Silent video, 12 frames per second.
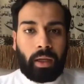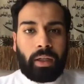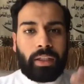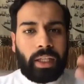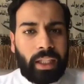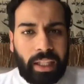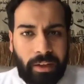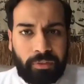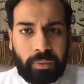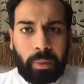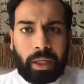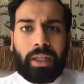They left
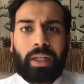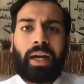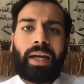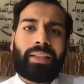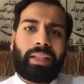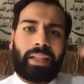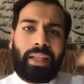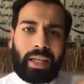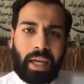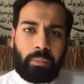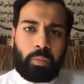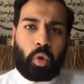Mecca and then they
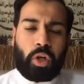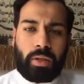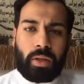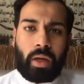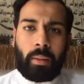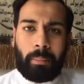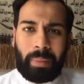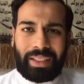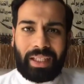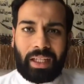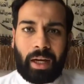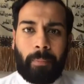came towards
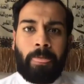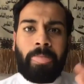Medina.